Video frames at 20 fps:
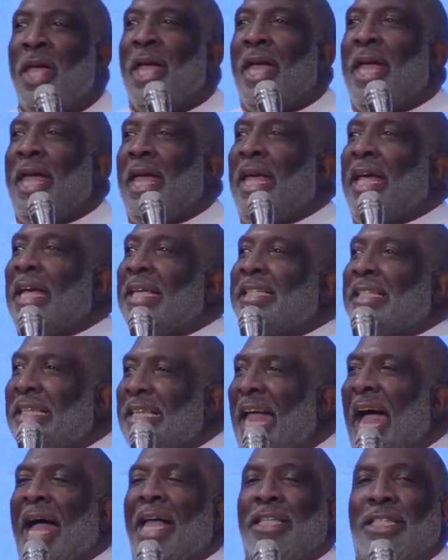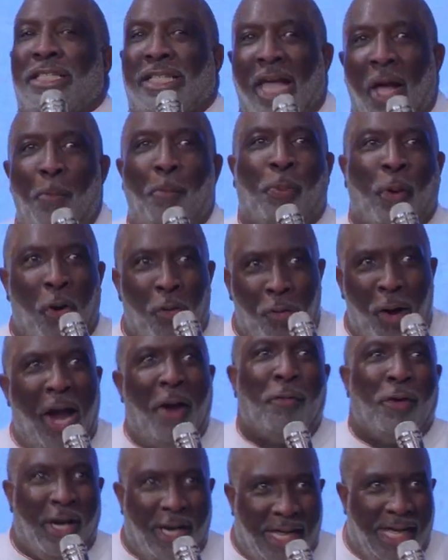he is not
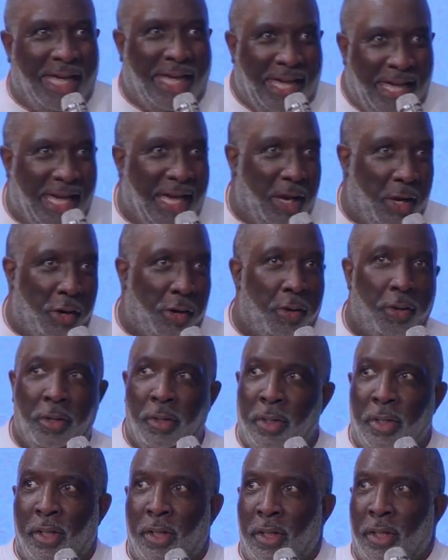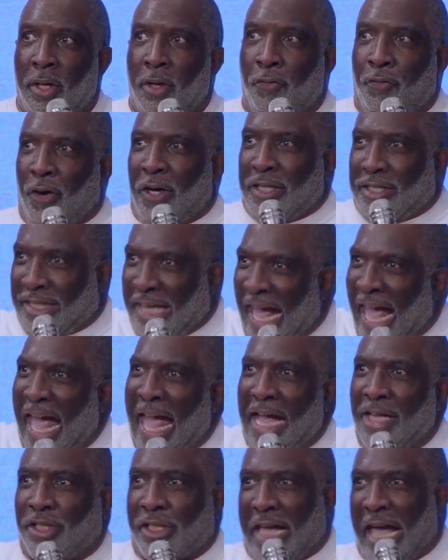temporarily here for
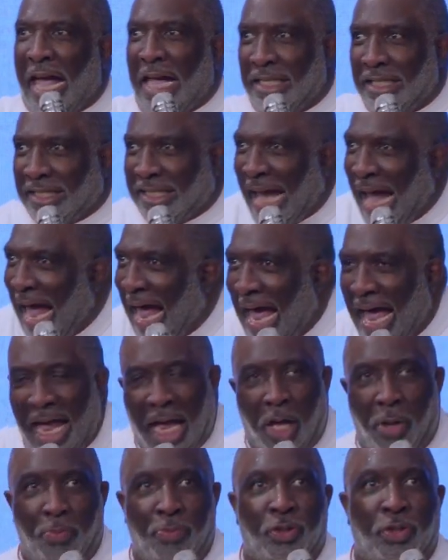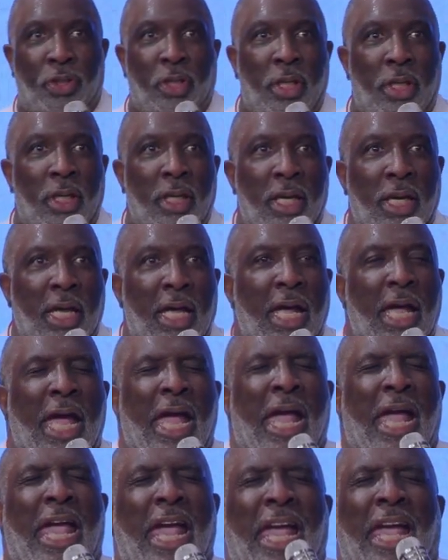tasks and times.
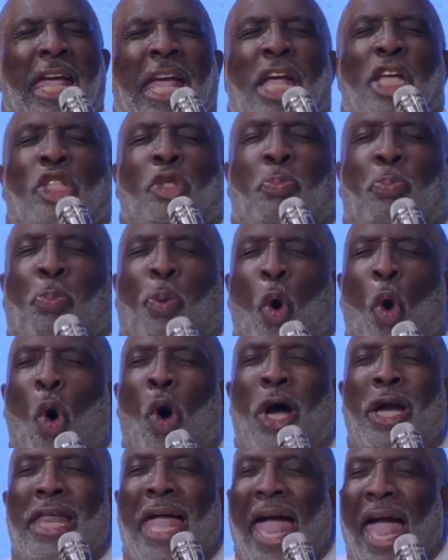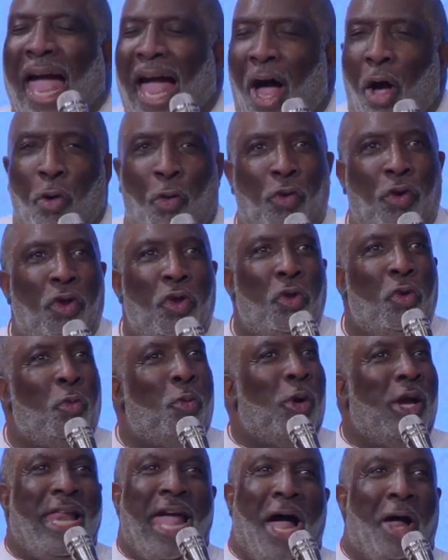He is poured out
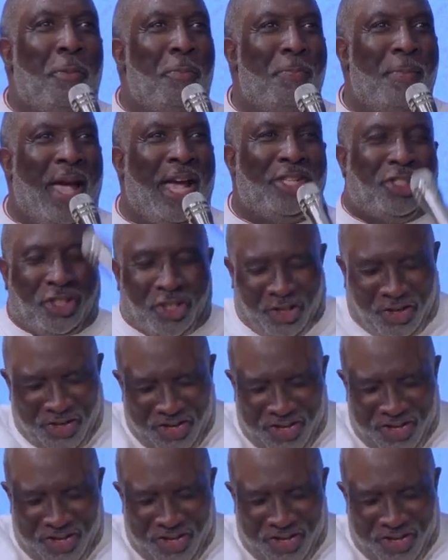without measure.